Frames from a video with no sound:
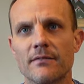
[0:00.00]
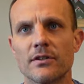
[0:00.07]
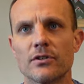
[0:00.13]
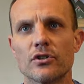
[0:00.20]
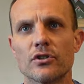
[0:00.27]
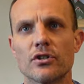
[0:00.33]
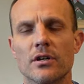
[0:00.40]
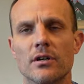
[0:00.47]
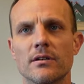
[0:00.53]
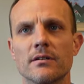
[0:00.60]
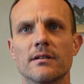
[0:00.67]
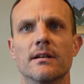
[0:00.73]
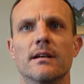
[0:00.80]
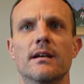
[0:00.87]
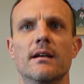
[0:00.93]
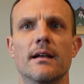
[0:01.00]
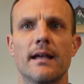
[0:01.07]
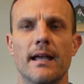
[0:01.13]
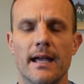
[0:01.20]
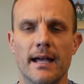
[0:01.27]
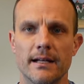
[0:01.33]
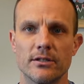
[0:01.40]
of your shirt,
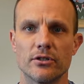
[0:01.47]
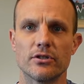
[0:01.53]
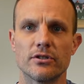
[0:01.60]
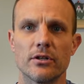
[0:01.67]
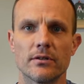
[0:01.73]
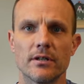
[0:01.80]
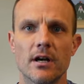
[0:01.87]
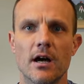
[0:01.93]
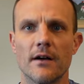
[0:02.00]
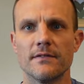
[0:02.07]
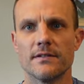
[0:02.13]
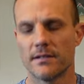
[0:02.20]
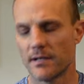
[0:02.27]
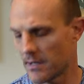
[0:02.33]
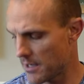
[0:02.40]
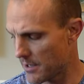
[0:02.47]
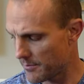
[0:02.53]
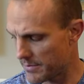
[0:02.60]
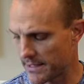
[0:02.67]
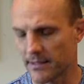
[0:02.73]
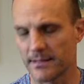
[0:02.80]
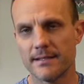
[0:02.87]
and your shirt cuffs,
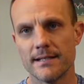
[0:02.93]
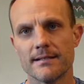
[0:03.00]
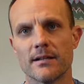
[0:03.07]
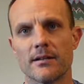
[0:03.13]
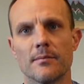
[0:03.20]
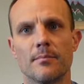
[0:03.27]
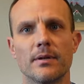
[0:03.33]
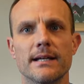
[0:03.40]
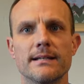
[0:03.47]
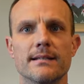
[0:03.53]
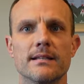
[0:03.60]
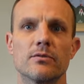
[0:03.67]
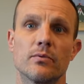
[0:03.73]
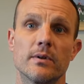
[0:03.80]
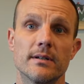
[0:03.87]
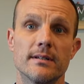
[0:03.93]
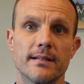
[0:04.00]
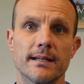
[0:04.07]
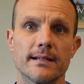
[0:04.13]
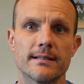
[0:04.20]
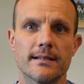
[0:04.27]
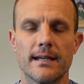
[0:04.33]
because these are the places where
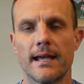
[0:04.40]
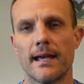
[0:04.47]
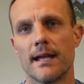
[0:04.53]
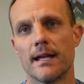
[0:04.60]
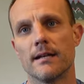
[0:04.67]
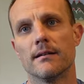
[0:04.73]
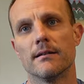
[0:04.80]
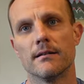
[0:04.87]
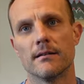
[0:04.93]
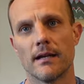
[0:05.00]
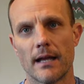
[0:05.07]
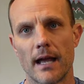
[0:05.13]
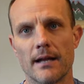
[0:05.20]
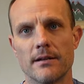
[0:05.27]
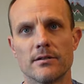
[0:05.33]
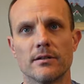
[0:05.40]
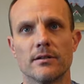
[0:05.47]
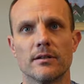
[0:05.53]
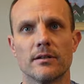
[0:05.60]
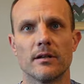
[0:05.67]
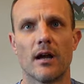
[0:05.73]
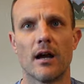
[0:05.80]
ticks can
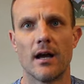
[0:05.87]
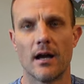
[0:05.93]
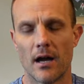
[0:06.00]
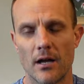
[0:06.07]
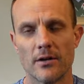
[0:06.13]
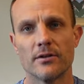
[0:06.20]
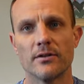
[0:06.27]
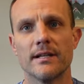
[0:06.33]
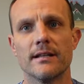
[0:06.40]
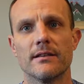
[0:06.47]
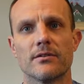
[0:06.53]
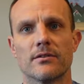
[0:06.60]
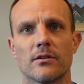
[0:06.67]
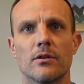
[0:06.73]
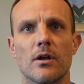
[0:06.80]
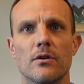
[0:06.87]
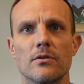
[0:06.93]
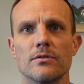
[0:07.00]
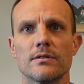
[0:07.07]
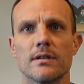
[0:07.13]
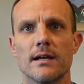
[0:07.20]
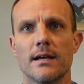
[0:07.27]
enter uh, underneath your
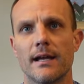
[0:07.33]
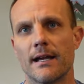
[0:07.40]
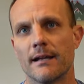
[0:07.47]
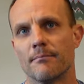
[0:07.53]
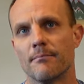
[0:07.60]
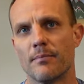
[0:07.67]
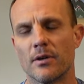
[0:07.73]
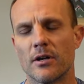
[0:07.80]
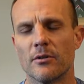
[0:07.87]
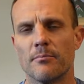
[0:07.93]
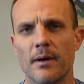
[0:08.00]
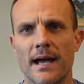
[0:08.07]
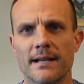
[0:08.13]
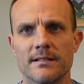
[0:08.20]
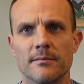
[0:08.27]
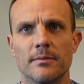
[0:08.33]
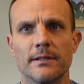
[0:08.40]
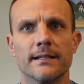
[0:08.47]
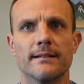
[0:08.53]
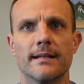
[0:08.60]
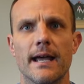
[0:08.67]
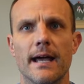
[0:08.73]
clothes and could possibly
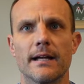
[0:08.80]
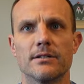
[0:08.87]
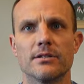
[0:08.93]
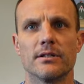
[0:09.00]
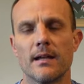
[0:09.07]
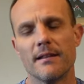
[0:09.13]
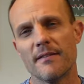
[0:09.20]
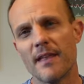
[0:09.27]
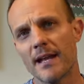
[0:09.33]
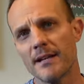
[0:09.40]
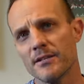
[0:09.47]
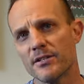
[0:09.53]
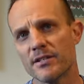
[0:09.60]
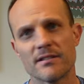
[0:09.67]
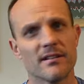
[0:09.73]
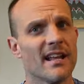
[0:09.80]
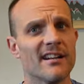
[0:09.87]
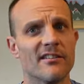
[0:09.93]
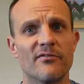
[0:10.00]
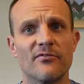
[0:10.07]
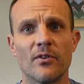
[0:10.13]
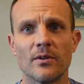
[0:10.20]
attach. Then you just let
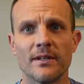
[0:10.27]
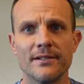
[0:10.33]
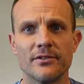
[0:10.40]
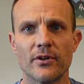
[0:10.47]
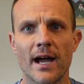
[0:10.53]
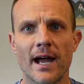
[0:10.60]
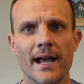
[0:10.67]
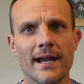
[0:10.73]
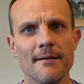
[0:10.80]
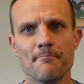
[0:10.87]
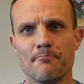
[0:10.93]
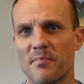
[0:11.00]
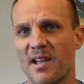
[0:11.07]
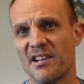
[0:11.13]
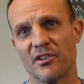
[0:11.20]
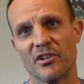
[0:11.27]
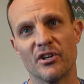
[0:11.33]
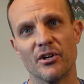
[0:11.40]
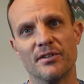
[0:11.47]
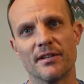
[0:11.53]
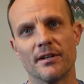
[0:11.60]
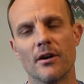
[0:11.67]
it fully dry and you're
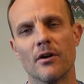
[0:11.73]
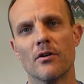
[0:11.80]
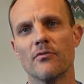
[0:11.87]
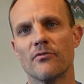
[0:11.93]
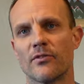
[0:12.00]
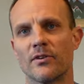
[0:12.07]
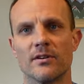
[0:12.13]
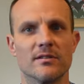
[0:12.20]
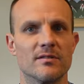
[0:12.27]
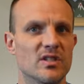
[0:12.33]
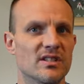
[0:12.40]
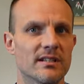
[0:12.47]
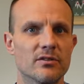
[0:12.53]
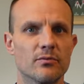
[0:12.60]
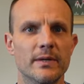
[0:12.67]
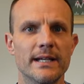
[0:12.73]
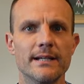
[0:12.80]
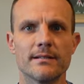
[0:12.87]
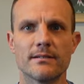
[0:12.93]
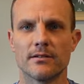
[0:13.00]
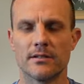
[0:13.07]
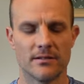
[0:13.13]
good to go for six
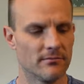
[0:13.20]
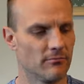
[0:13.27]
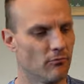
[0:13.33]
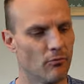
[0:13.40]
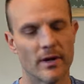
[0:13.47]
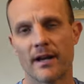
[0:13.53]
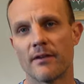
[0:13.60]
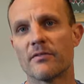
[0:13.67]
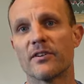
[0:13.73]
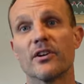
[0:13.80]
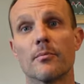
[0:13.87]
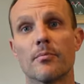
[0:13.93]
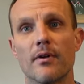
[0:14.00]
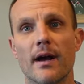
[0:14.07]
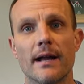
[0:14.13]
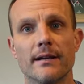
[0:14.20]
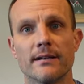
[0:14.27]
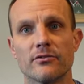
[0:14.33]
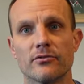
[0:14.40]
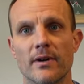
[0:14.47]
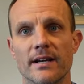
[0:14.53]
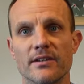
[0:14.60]
weeks or whatever your
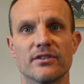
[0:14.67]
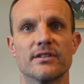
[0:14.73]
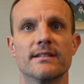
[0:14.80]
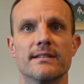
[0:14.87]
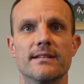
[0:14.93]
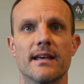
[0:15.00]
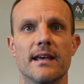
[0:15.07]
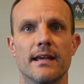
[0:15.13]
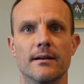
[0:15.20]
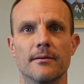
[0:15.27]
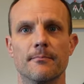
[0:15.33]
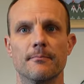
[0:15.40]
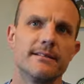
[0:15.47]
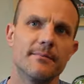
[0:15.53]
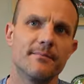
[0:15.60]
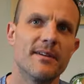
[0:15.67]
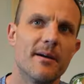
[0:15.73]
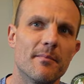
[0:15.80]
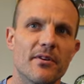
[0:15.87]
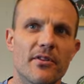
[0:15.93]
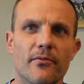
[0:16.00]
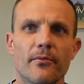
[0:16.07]
product directions say. Tip
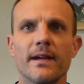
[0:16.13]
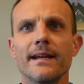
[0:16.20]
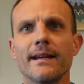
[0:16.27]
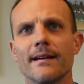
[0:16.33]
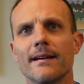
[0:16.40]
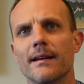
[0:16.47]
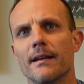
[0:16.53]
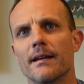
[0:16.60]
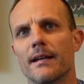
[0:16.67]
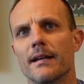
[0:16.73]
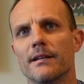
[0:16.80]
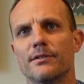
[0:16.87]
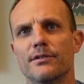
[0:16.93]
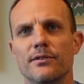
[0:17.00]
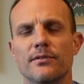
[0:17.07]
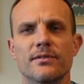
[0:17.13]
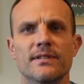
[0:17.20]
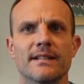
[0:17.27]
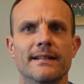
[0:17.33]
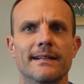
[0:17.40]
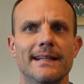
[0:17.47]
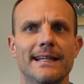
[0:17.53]
number three is use
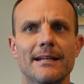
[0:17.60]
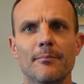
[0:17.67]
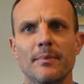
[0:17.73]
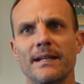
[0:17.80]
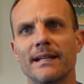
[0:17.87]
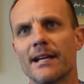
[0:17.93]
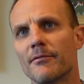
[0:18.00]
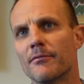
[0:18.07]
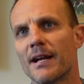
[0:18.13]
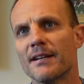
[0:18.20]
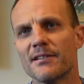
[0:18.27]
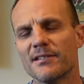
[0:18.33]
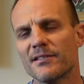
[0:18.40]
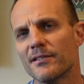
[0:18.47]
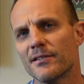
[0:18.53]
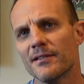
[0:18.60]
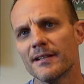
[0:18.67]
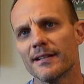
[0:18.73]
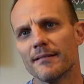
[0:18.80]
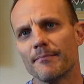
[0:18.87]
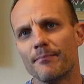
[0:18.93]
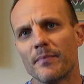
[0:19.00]
an EPA registered
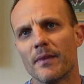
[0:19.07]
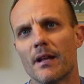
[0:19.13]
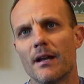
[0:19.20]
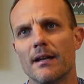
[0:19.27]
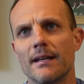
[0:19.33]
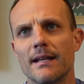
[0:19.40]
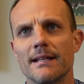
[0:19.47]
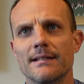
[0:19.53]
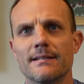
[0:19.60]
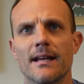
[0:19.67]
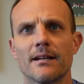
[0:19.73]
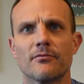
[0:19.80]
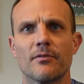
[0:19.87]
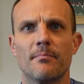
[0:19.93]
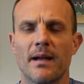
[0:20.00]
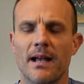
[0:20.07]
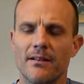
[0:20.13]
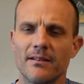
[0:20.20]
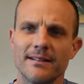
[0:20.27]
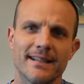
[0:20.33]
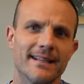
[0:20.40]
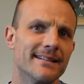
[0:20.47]
insect
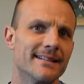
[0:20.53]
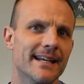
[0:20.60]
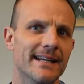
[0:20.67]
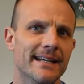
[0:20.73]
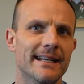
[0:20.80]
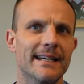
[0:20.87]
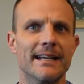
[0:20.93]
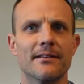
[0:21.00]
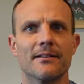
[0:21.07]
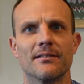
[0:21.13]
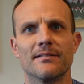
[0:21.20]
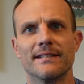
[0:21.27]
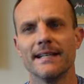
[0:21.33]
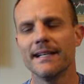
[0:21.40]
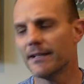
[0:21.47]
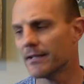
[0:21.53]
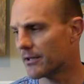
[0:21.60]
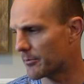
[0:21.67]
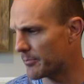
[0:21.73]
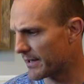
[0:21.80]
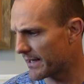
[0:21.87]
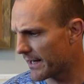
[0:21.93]
repellent containing either DEET
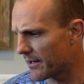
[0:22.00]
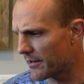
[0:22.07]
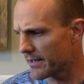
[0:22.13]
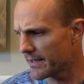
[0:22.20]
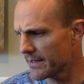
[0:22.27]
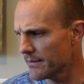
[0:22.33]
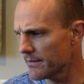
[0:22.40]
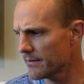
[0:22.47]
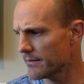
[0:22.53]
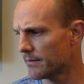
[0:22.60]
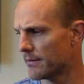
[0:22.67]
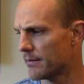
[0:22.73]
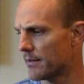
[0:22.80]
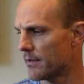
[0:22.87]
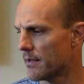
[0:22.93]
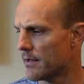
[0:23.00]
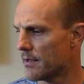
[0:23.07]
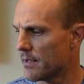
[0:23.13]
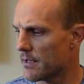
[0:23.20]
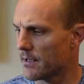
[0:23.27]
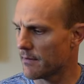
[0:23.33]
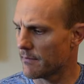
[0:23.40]
or picaridin.
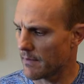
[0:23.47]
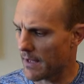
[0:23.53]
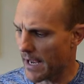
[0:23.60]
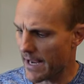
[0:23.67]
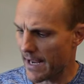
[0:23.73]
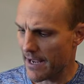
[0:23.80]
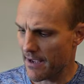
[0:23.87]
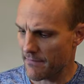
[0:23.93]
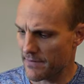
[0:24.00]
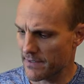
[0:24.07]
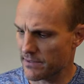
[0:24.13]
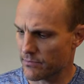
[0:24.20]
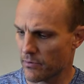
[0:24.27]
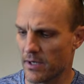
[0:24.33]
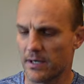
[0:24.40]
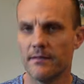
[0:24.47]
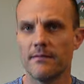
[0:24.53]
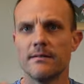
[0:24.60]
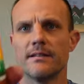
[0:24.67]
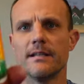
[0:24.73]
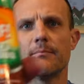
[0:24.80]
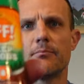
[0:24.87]
I have this one,
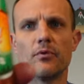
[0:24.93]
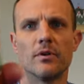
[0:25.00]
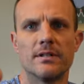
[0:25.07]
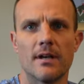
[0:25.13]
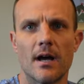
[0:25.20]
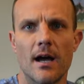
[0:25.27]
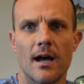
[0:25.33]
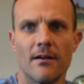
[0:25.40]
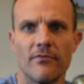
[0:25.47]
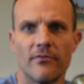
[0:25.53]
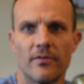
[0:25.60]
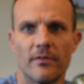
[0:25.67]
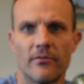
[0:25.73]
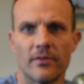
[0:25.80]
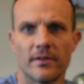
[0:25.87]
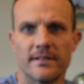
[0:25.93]
Deep Woods Off for